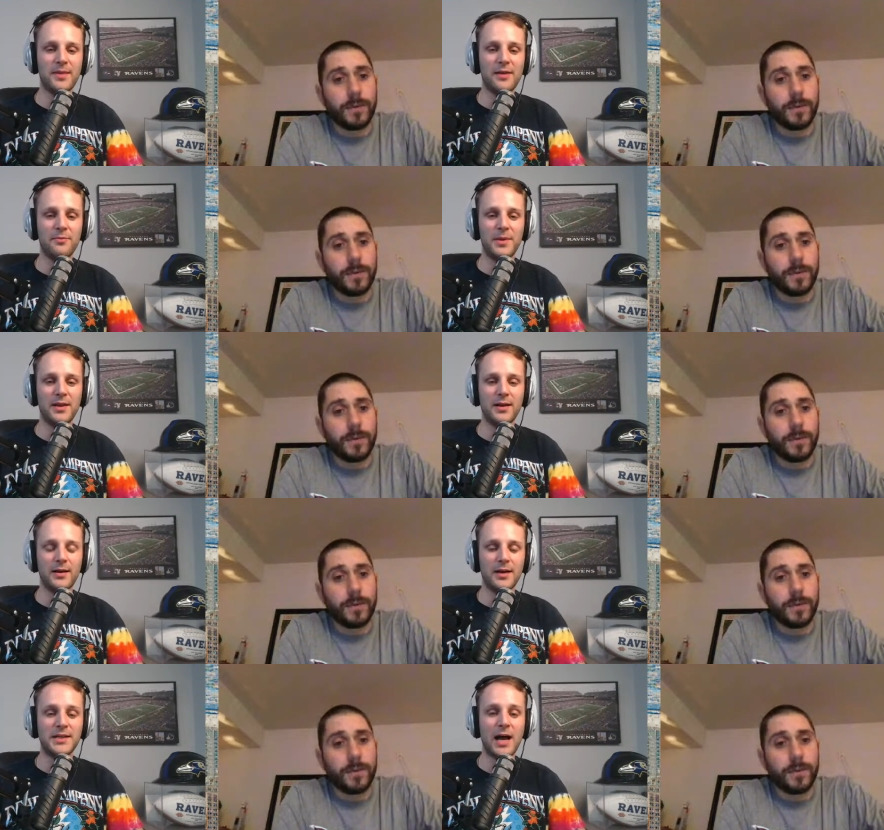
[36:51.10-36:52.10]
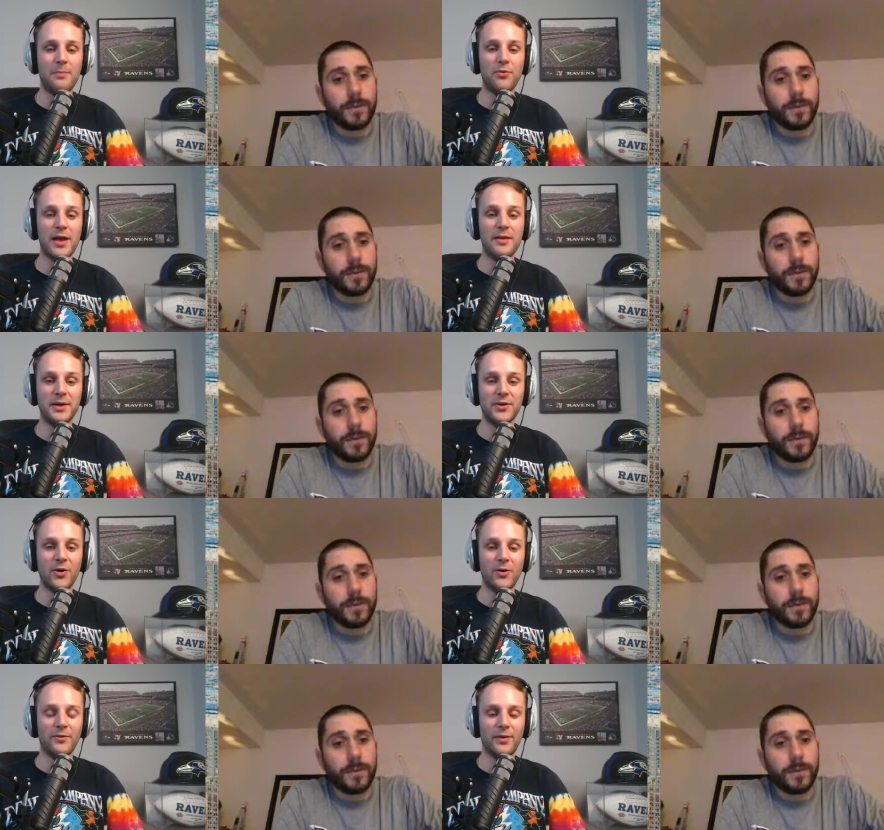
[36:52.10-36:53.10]
Speaker 1: would be a, a Thom Brennaman
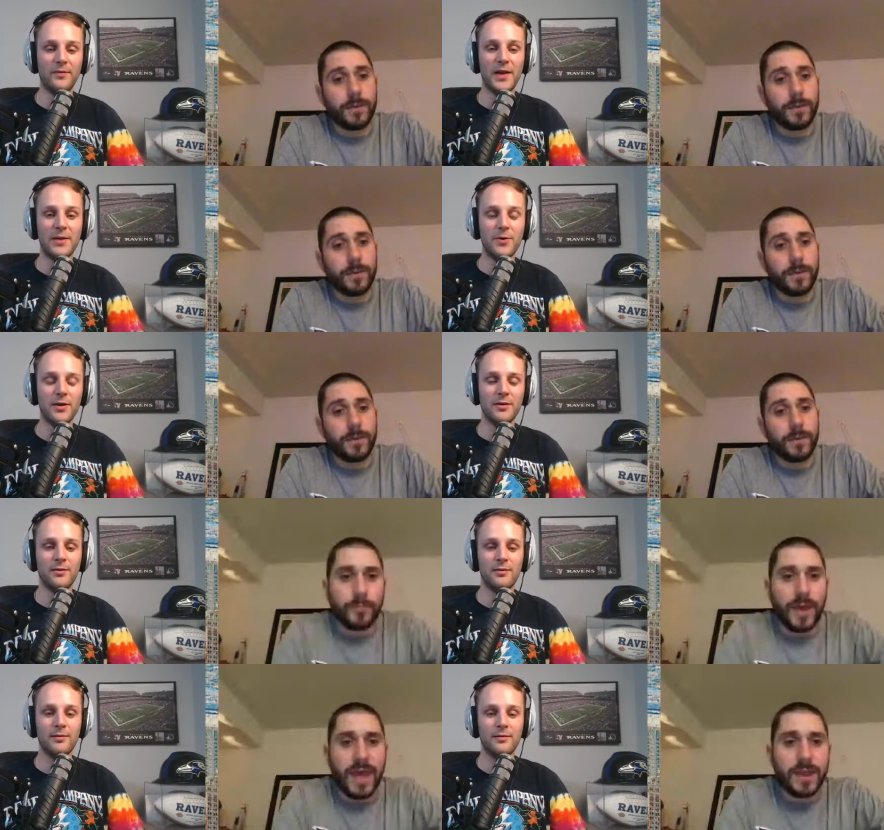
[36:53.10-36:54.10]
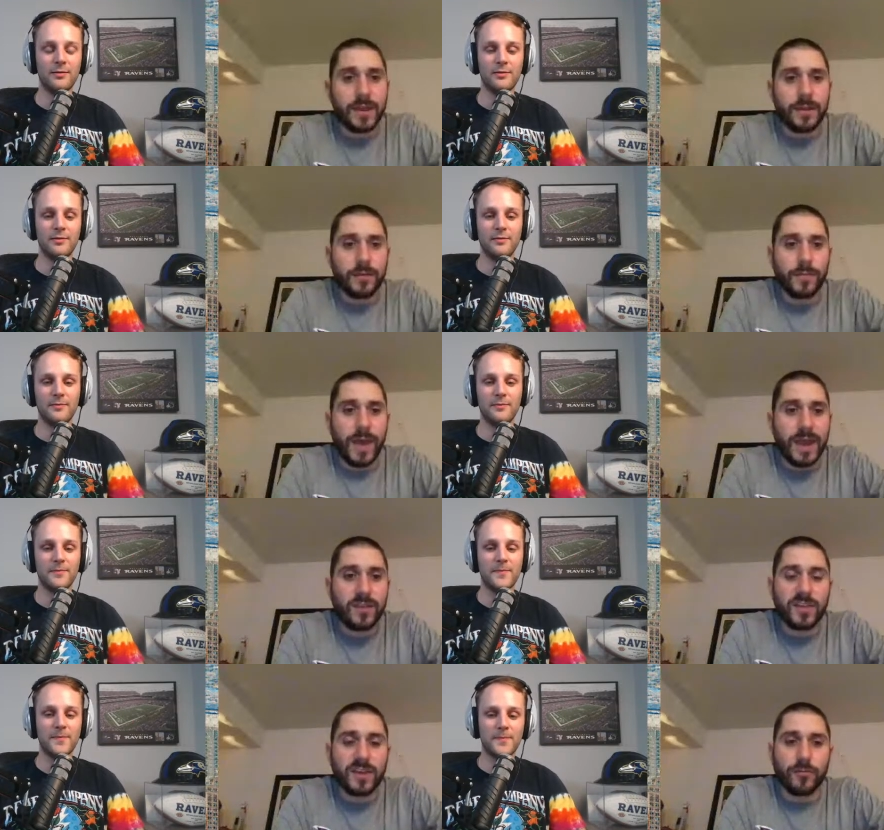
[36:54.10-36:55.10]
call, if anyone.
Speaker 2: Ben Ben
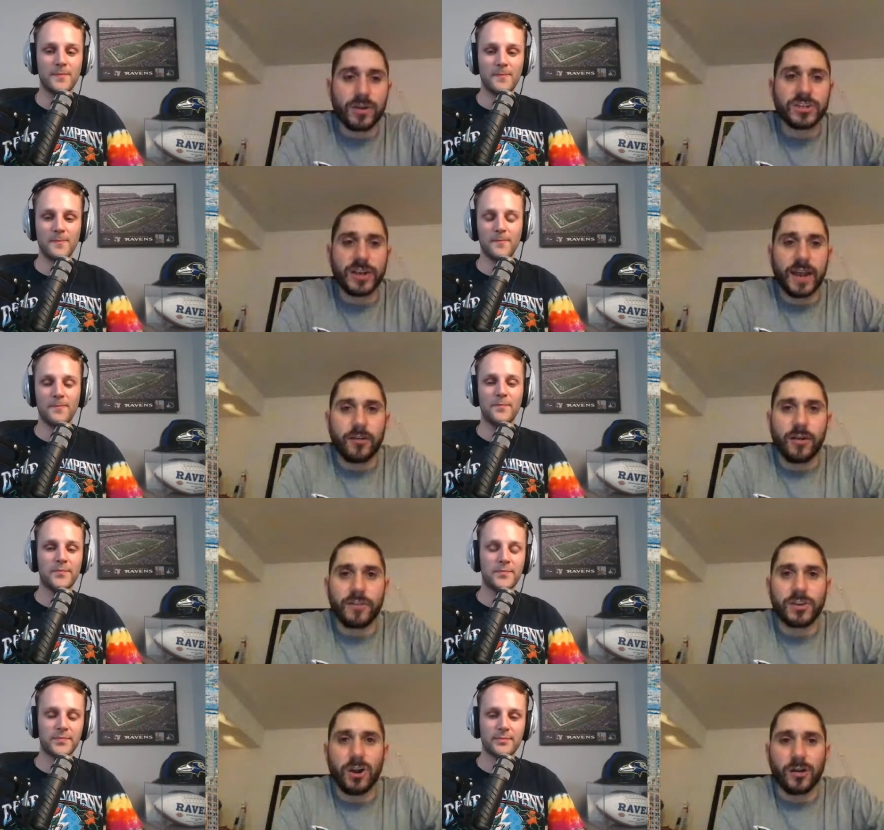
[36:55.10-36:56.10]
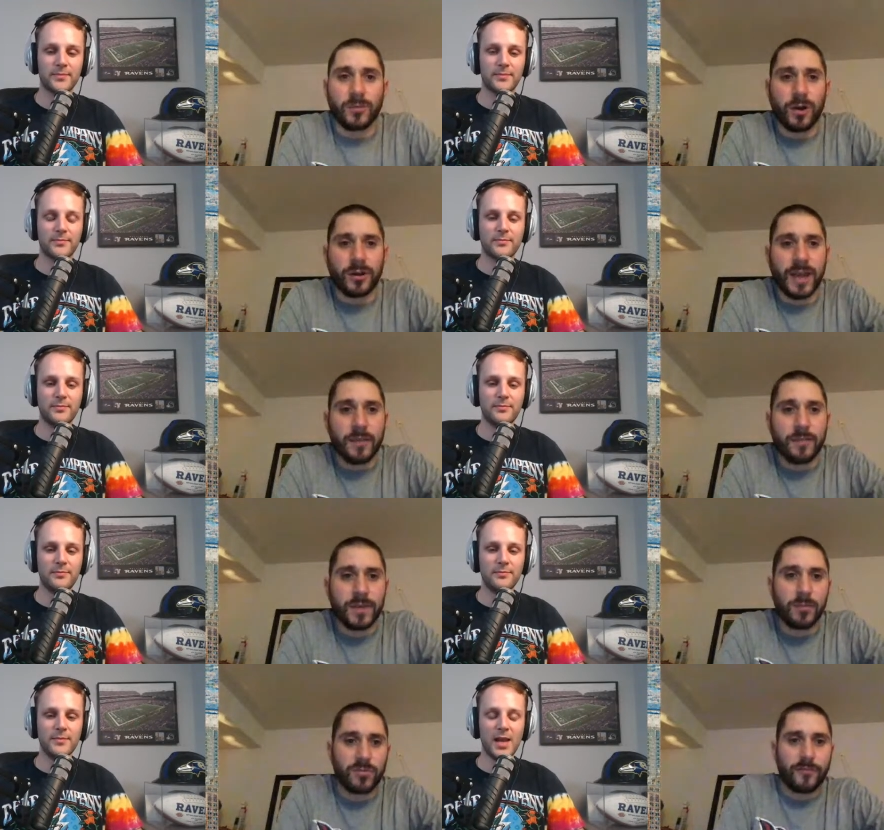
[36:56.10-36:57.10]
is the originator of the Dong Bong name.
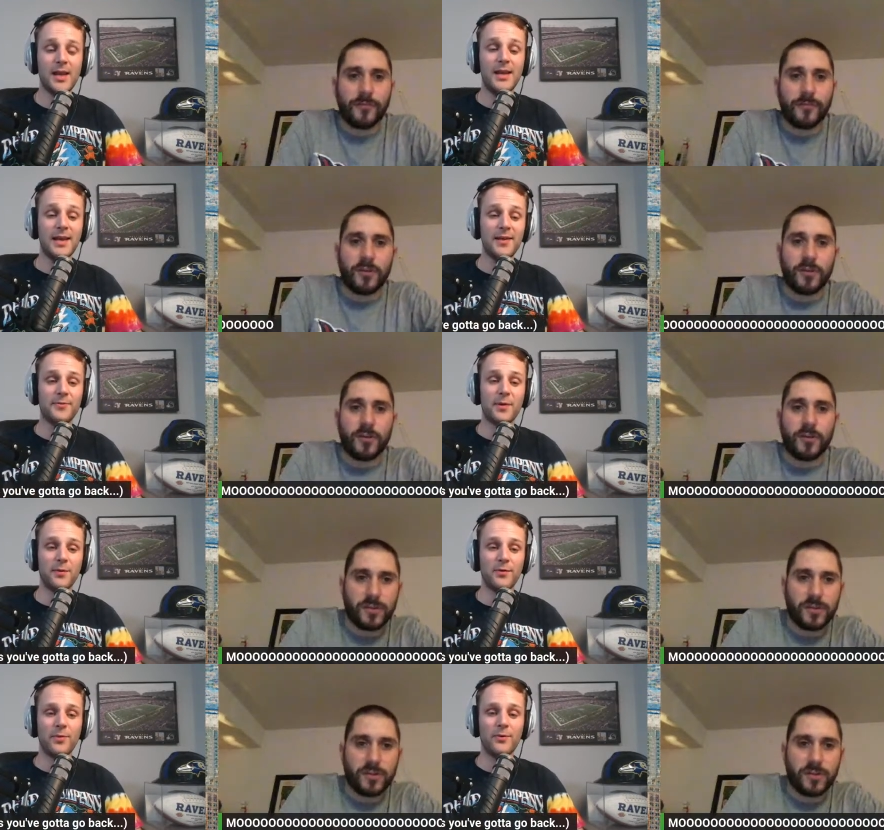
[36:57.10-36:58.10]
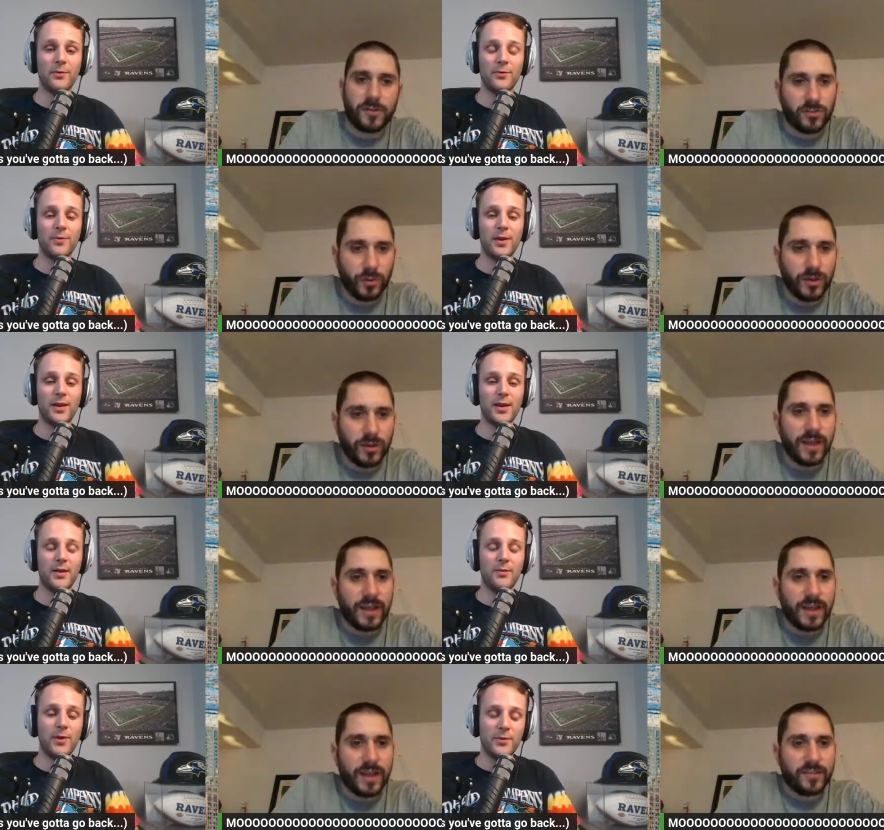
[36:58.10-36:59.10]
He was the first. Yes, we were, we were,
Speaker 1: tweet it
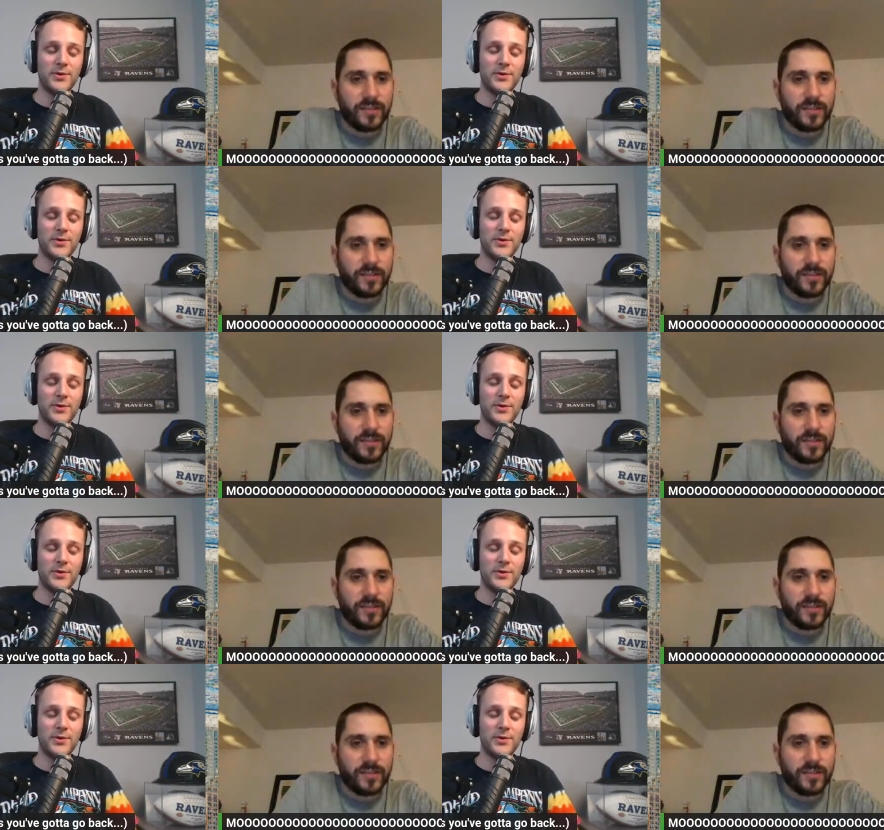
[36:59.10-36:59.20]
last. We were,